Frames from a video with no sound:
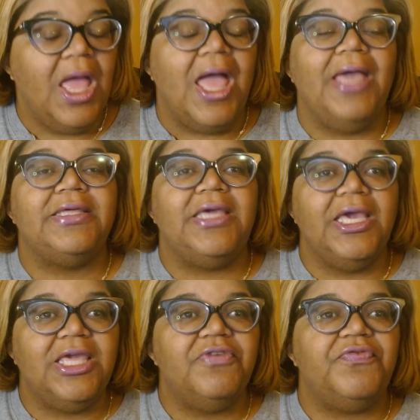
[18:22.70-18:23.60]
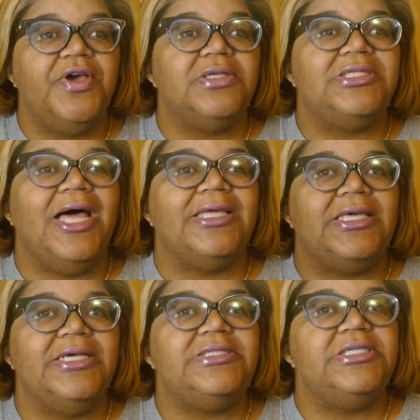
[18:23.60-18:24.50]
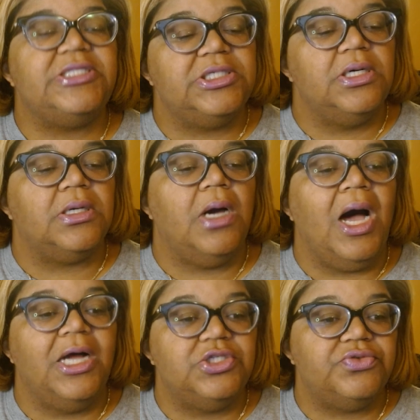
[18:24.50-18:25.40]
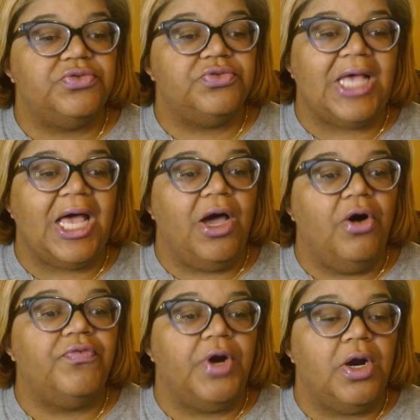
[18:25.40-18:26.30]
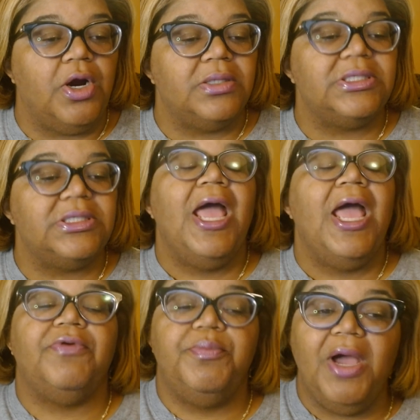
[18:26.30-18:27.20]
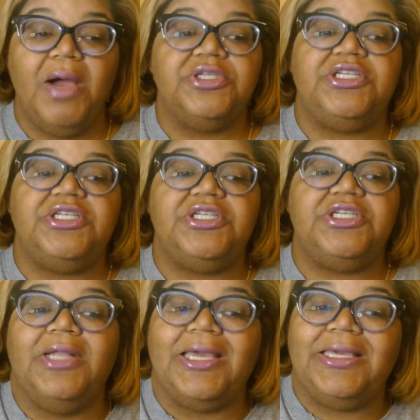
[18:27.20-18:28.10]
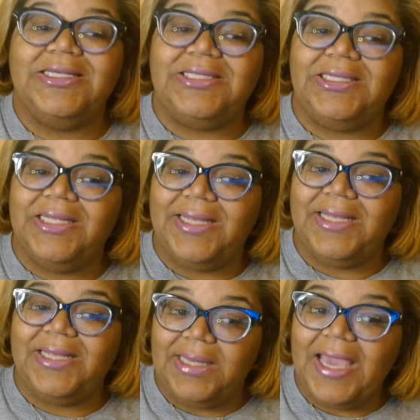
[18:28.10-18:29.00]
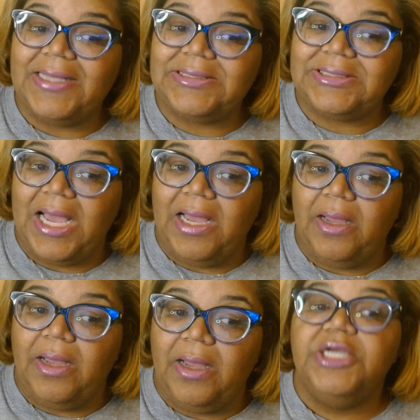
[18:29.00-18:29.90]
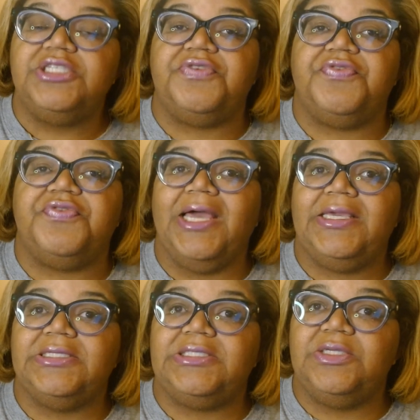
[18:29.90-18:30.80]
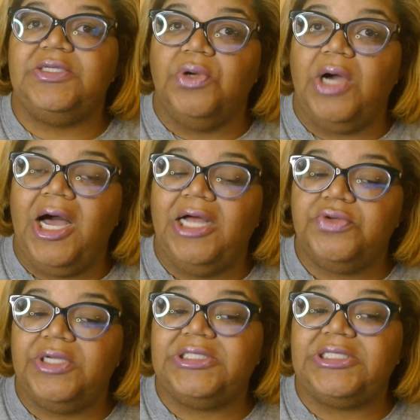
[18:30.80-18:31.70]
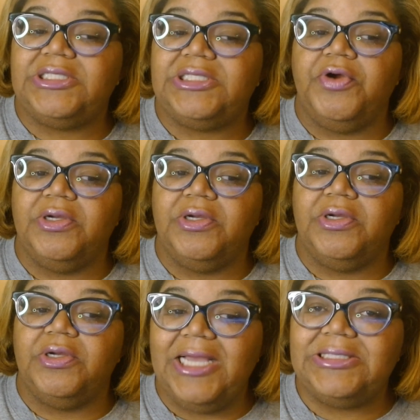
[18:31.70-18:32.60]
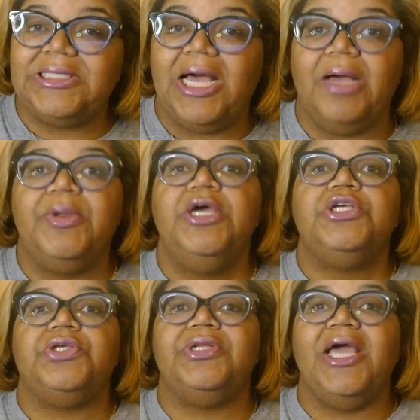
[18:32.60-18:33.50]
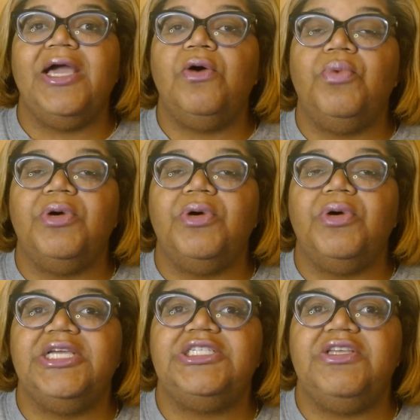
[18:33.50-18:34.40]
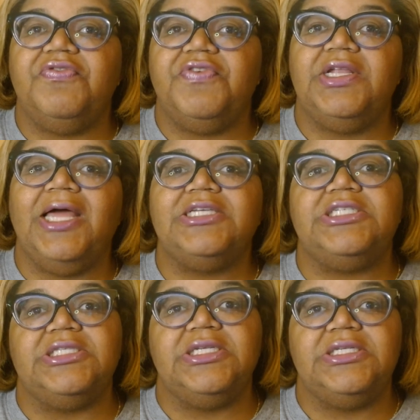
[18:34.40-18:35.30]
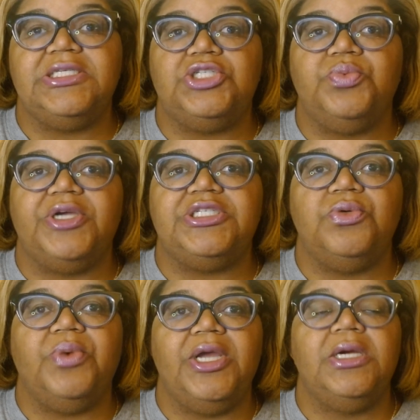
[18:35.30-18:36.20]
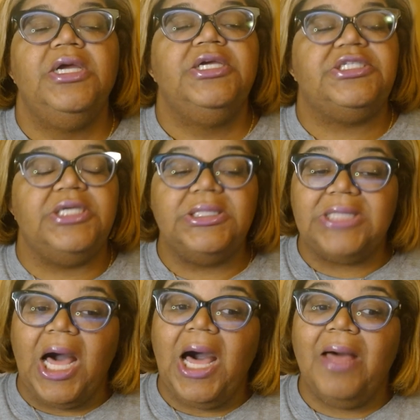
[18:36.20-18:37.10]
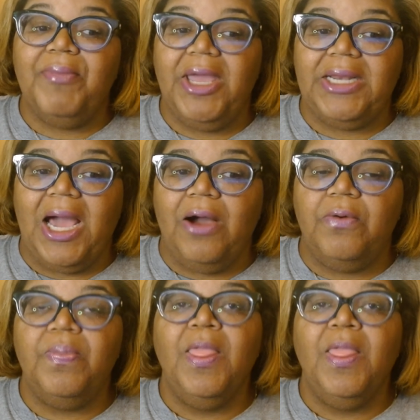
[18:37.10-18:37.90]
And KeKe feels like Kissy took Andre's side over hers. And remember, she felt like Kissy did that the last time. She felt like Kissy was on Andre's side over hers the last time. So now, once again, she feels like she's in a situation where she's the odd man out.